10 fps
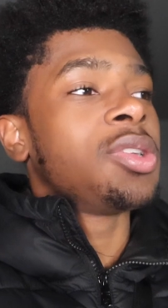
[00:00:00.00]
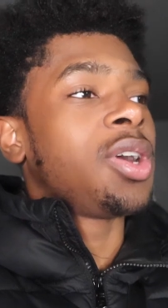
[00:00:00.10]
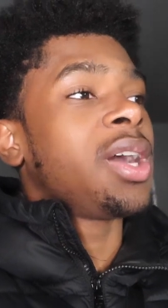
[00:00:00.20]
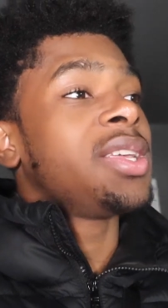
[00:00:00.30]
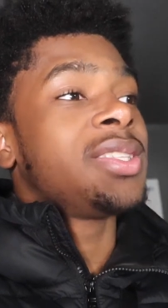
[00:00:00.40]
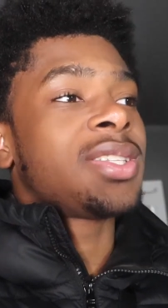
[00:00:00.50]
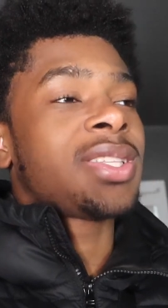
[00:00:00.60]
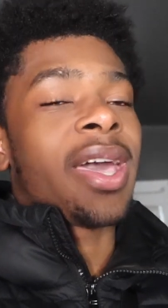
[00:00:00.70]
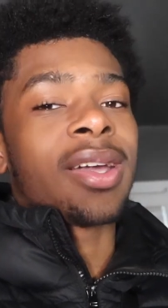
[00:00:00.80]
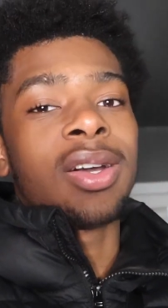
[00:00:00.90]
You know, I need to
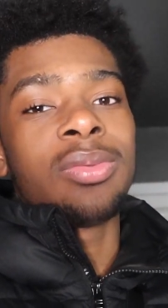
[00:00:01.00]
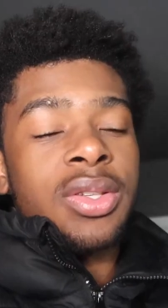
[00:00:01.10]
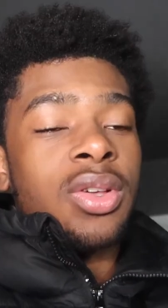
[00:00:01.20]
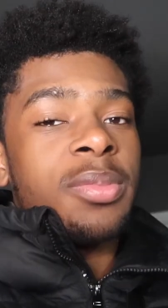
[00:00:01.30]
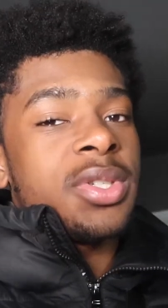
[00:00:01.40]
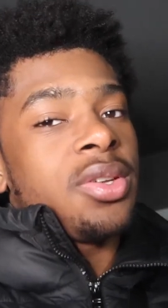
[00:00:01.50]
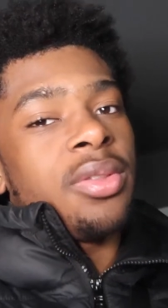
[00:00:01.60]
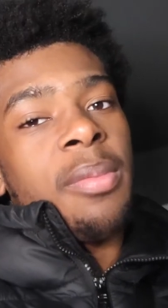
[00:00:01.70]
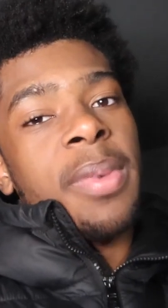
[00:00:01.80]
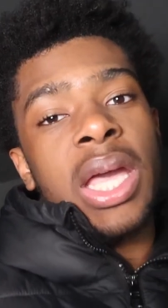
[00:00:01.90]
stack up. So I'm gonna steal
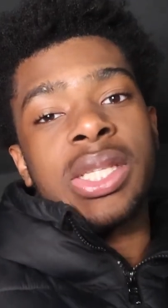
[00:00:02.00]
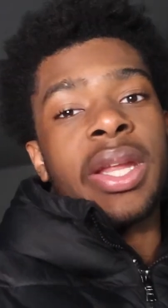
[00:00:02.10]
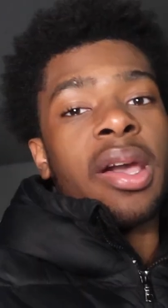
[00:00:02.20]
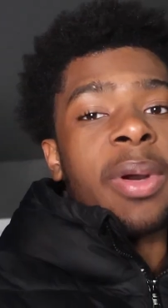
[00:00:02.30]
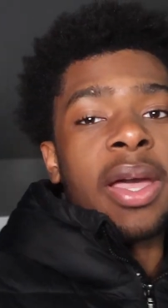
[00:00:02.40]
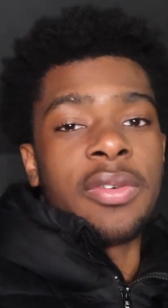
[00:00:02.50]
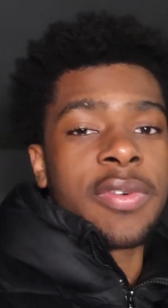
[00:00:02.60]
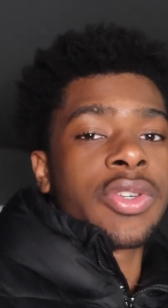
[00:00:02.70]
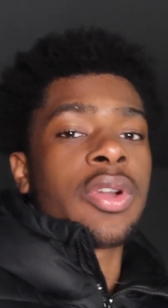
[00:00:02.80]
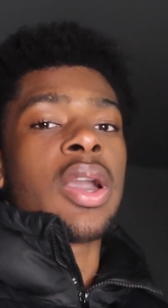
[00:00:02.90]
that bag today. I'm gonna head over
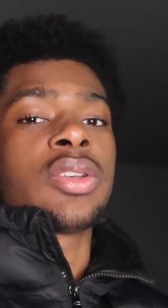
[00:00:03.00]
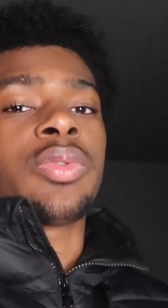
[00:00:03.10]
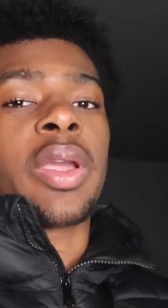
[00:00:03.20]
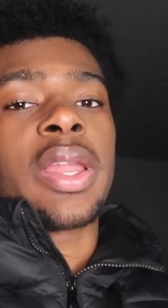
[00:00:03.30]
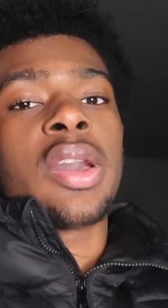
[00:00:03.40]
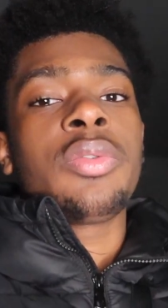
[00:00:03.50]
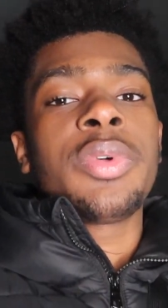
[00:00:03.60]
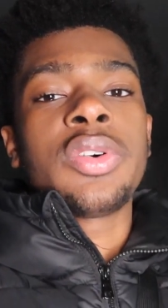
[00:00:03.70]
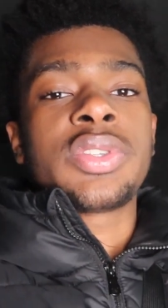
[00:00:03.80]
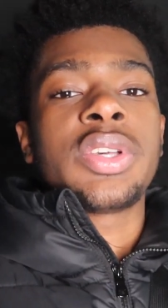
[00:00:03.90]
to her house right now. We're
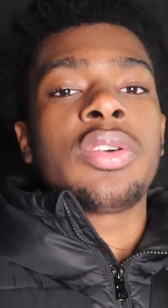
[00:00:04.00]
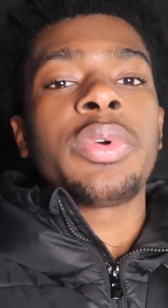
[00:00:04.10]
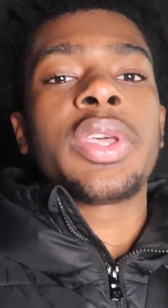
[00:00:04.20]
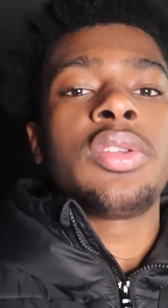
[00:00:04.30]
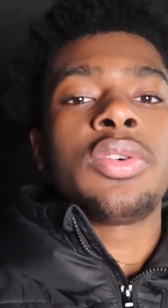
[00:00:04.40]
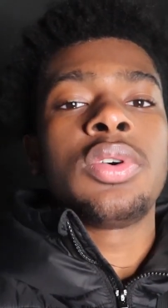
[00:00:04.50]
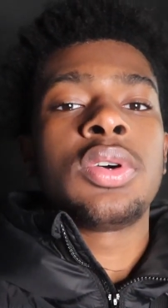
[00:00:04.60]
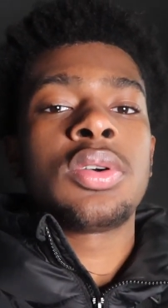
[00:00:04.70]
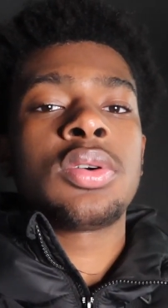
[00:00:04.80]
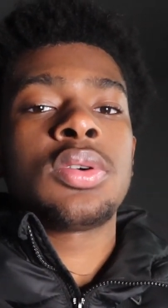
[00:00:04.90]
gonna see what we can do. I'm
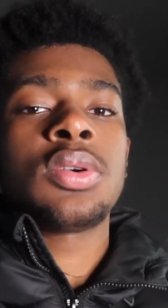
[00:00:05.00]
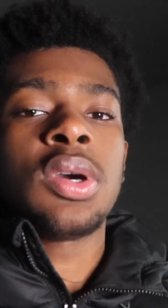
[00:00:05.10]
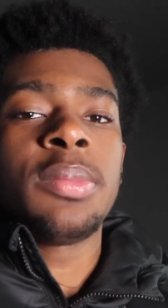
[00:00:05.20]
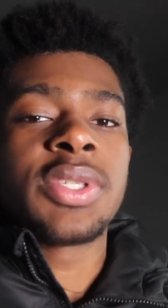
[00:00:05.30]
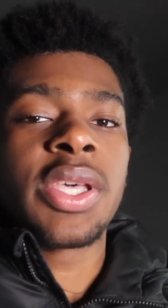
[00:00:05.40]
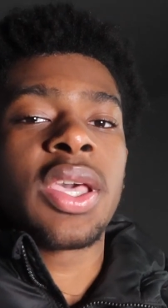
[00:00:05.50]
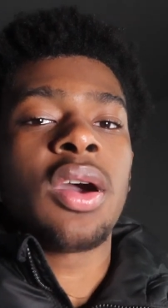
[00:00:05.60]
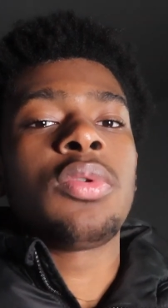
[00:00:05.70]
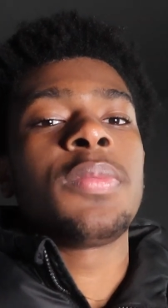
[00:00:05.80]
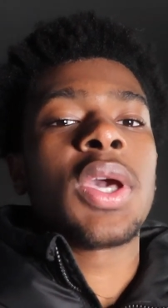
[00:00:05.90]
gonna take
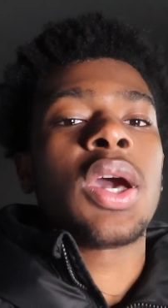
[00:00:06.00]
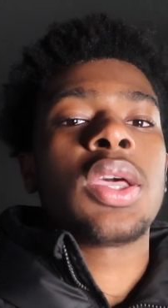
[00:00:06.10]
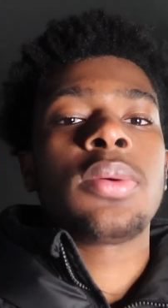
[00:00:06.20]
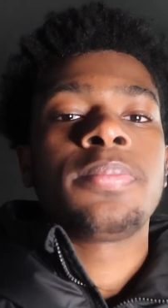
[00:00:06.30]
y'all with me, all right?